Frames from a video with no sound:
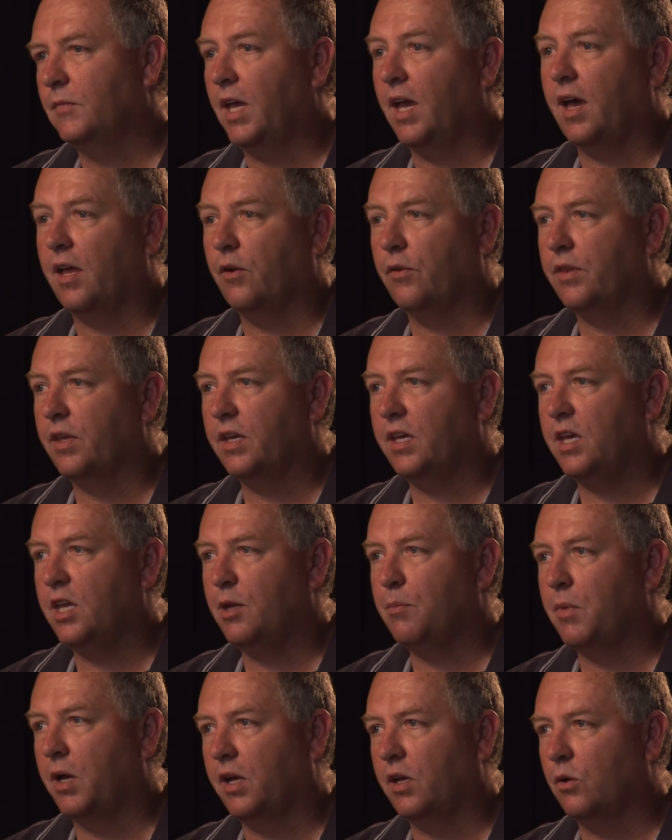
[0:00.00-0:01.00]
Yeah, I don't think
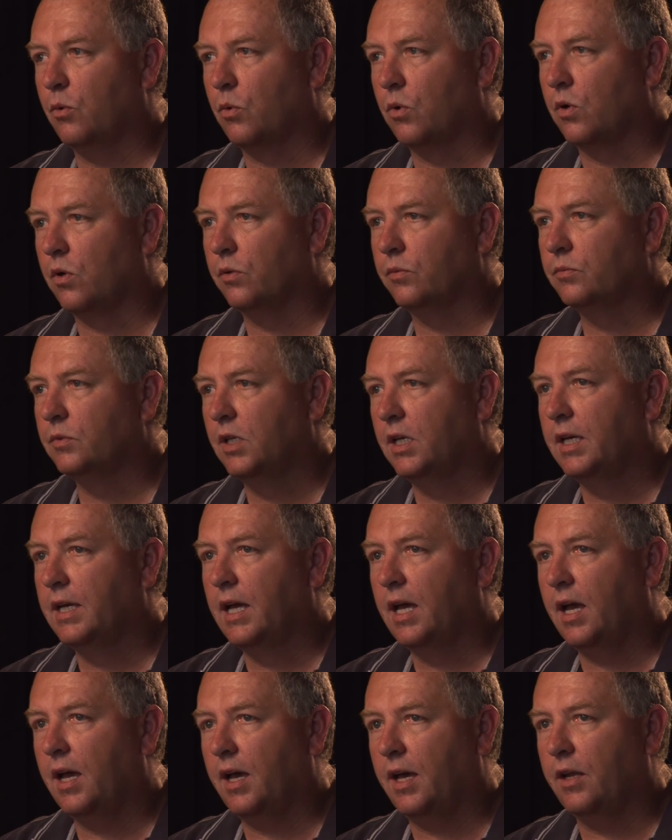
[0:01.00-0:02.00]
anybody in the world,
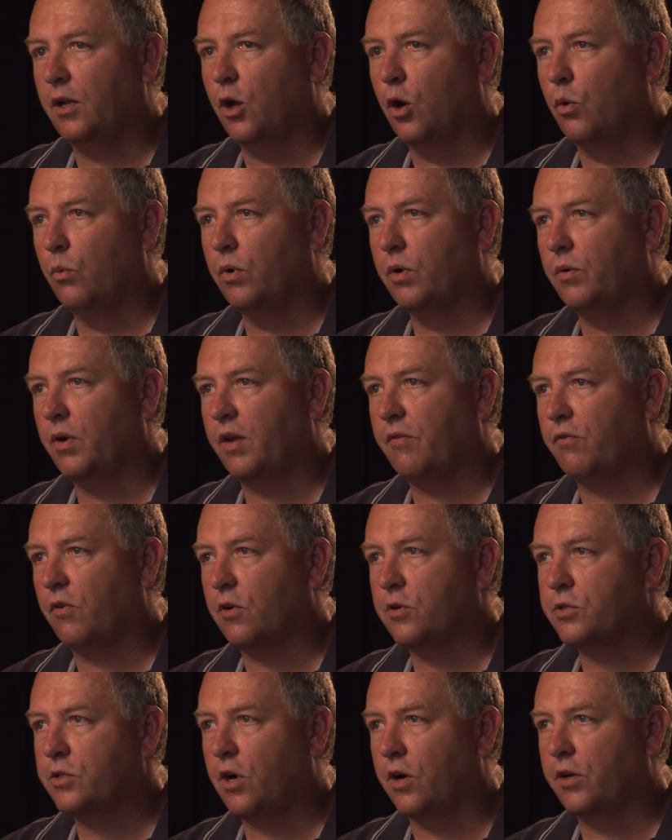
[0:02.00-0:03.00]
I know when they
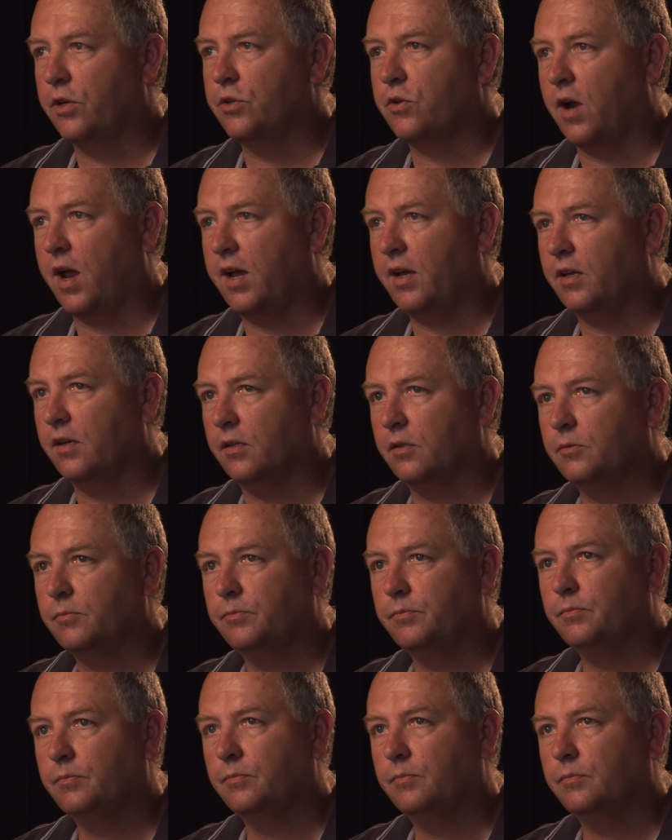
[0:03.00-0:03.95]
first started tracking